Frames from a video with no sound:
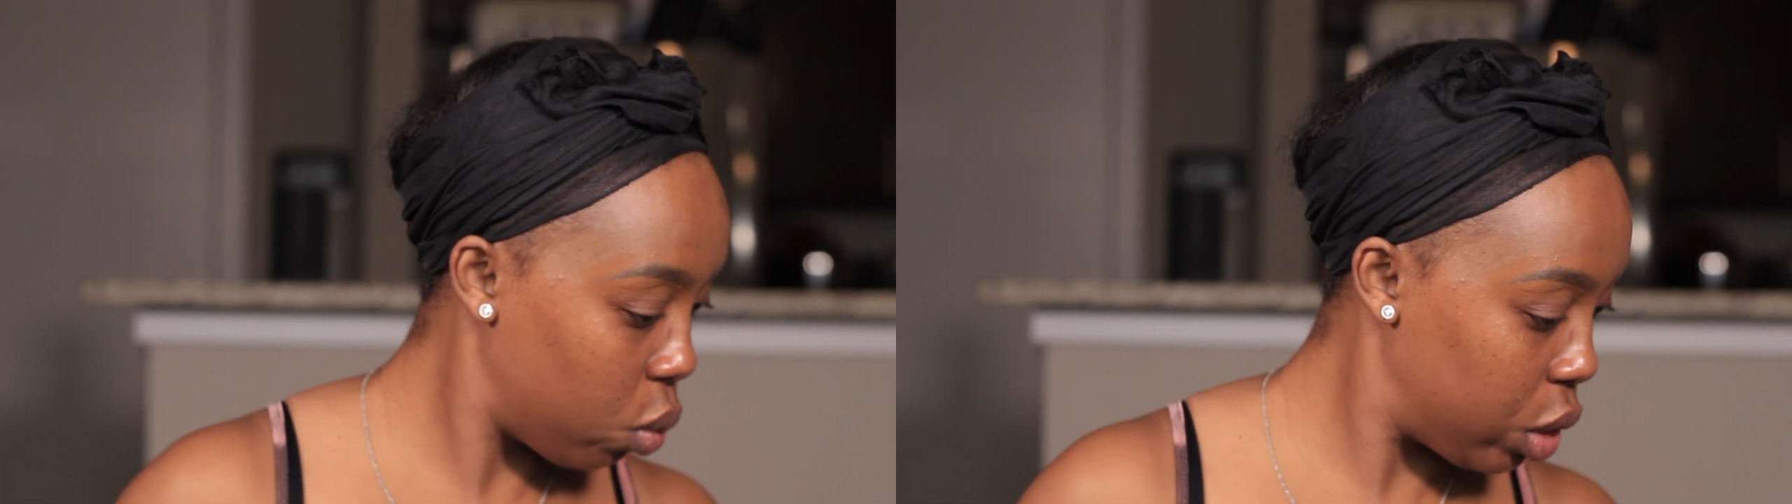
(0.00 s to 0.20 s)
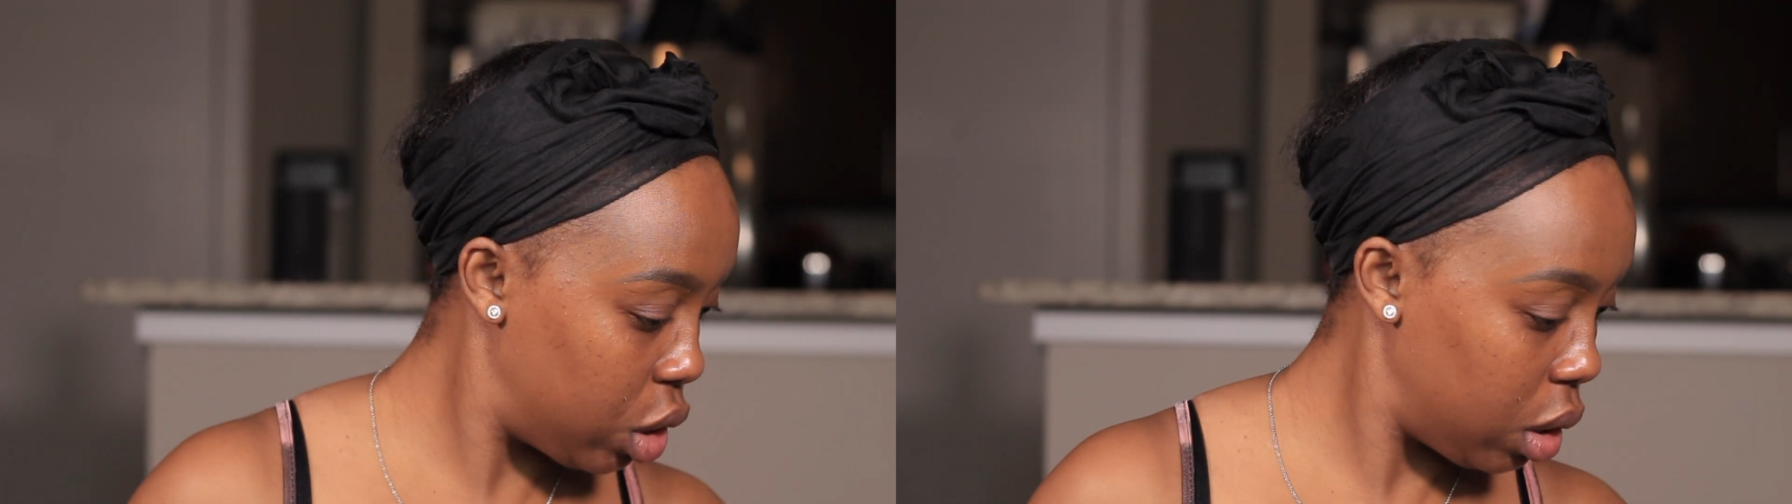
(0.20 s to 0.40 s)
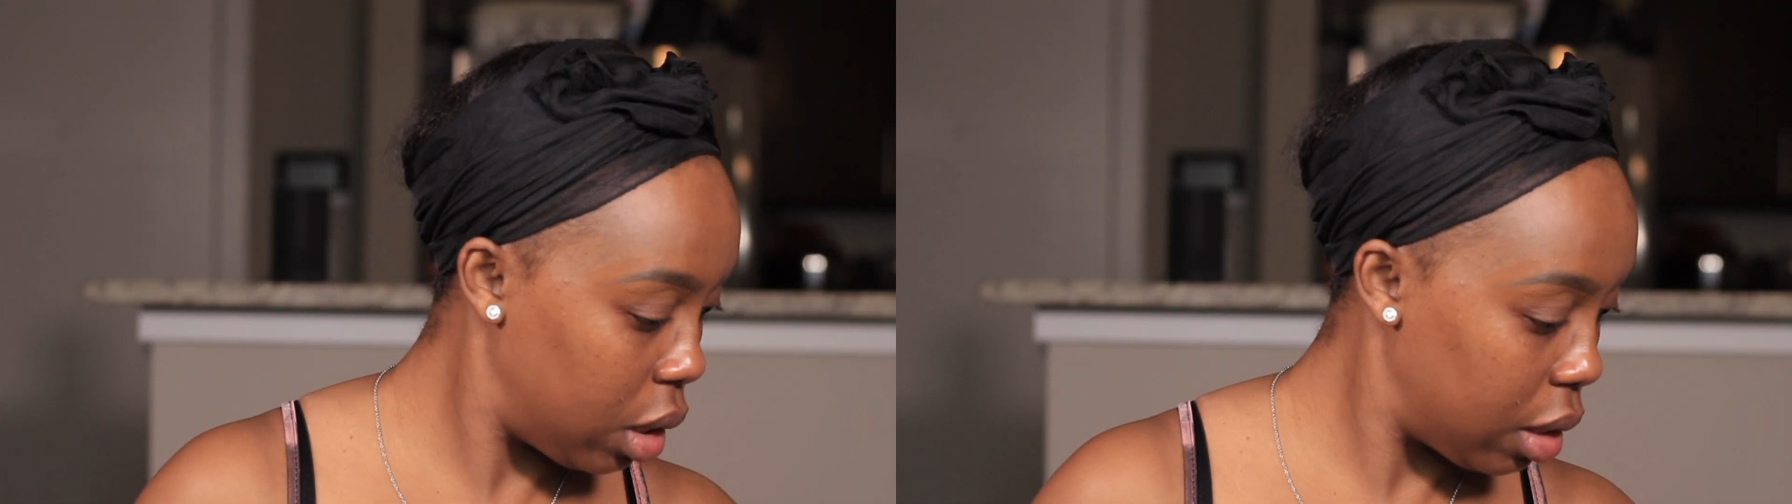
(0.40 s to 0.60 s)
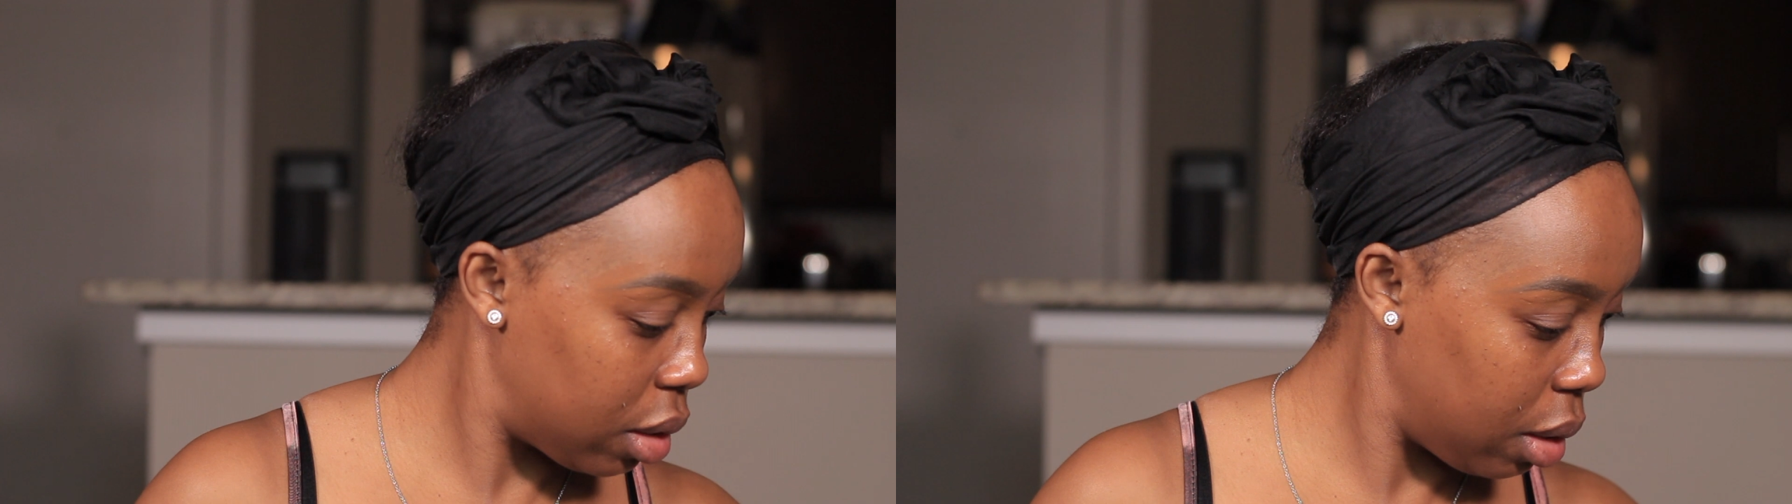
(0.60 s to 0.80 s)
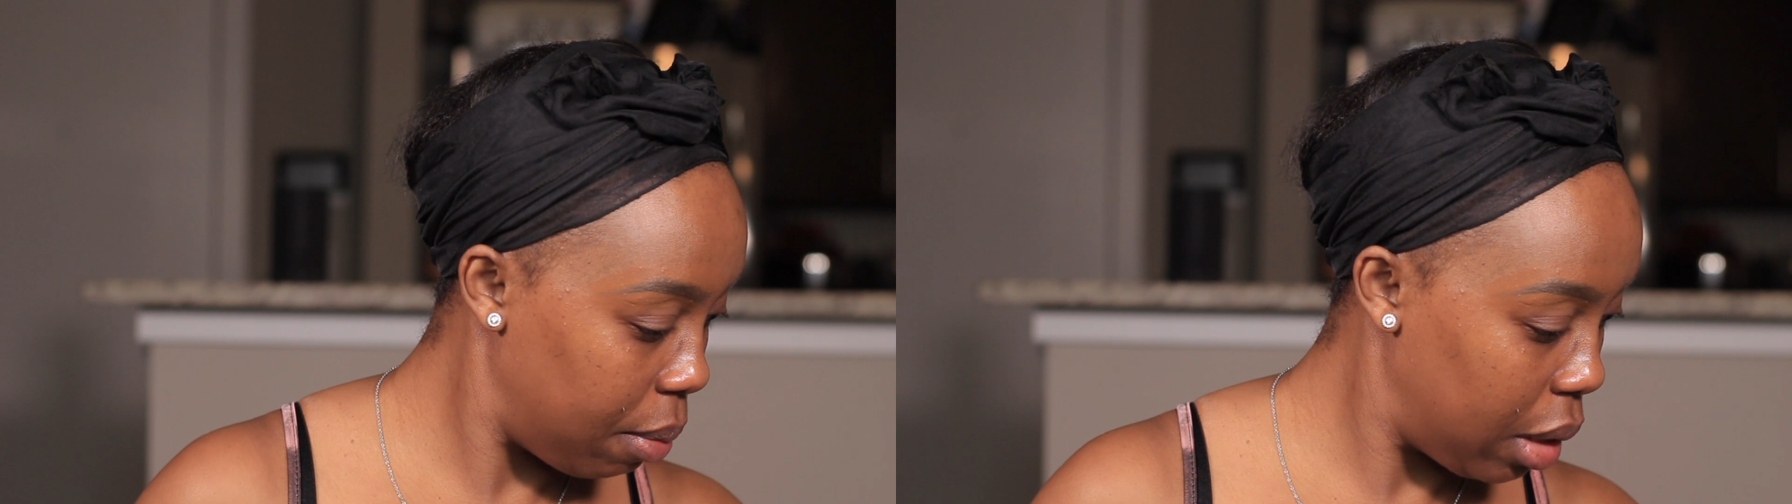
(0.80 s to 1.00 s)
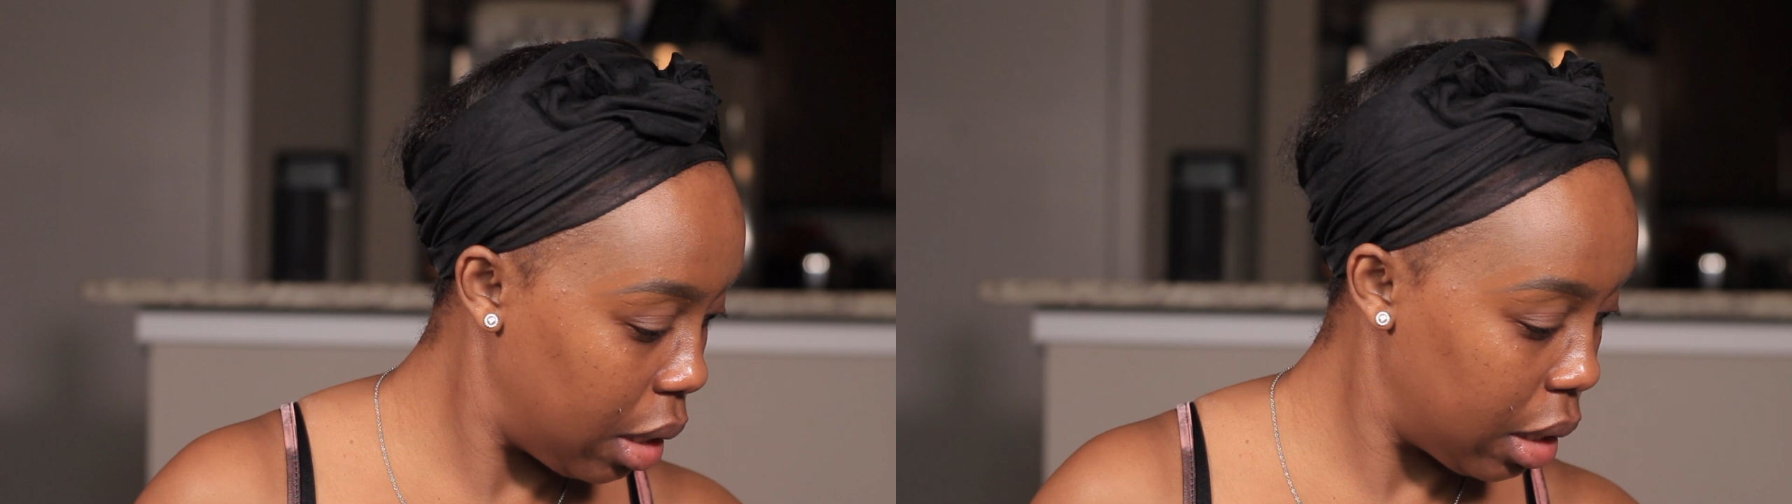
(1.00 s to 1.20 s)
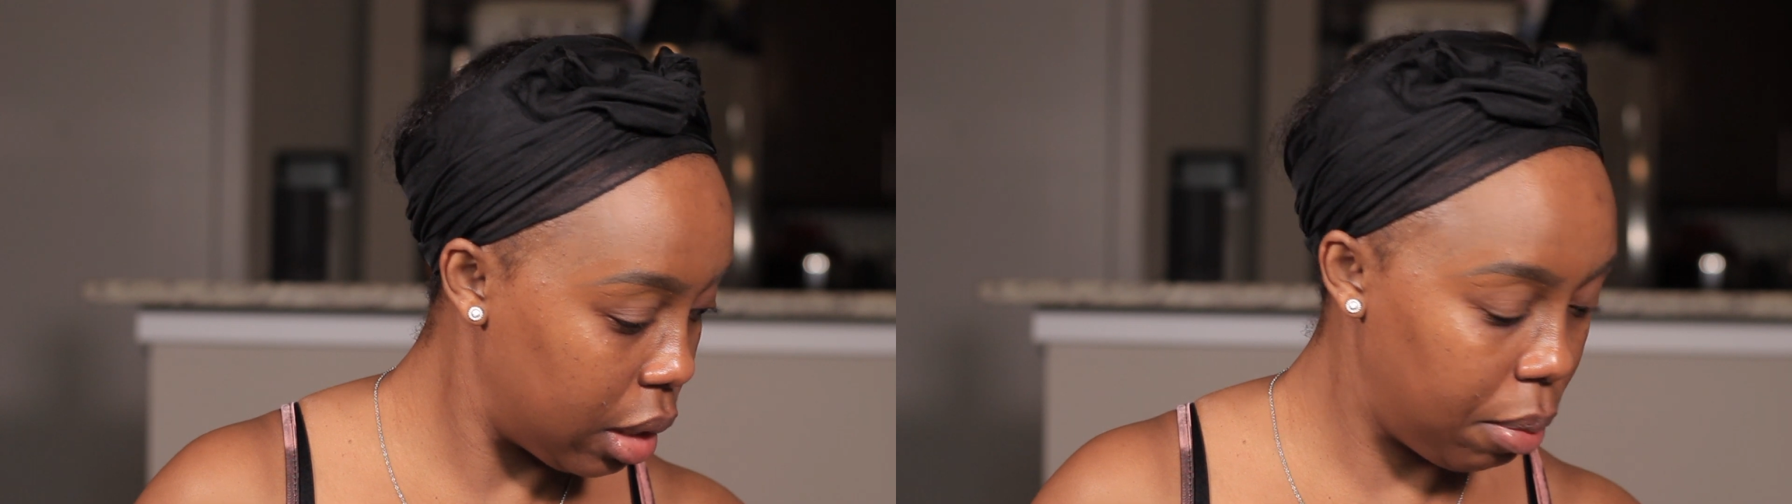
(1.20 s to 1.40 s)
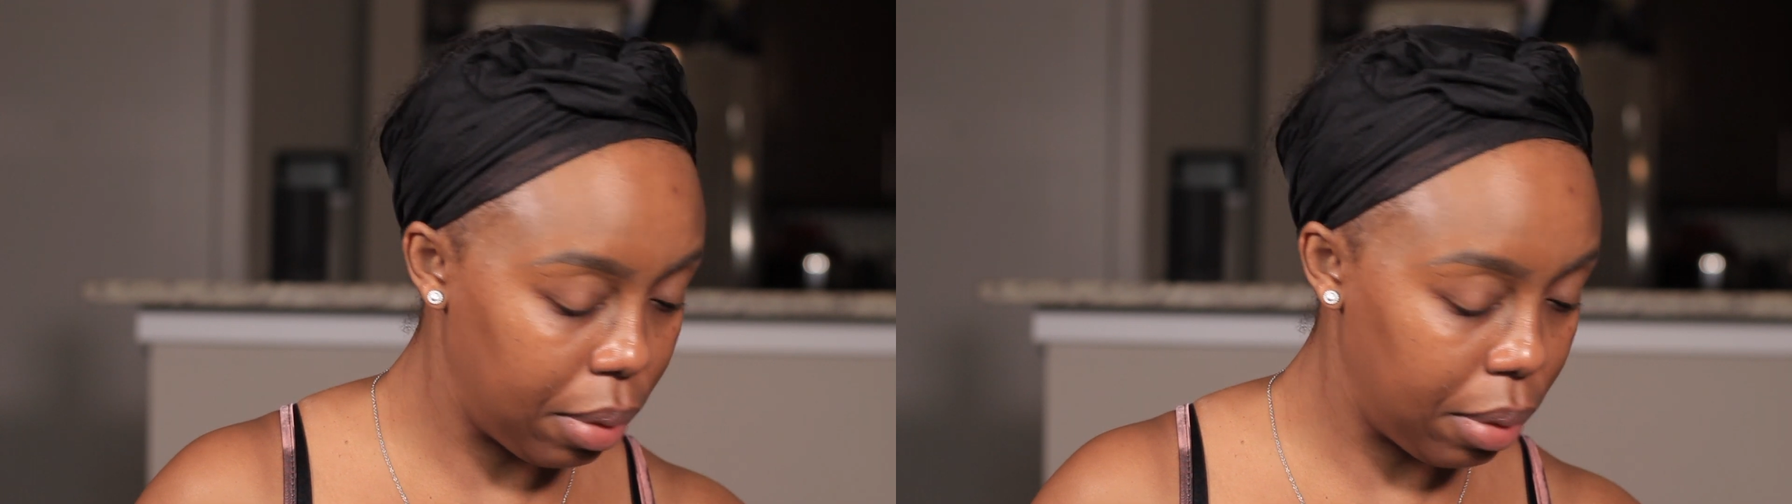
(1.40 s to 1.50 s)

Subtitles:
which she does immediately,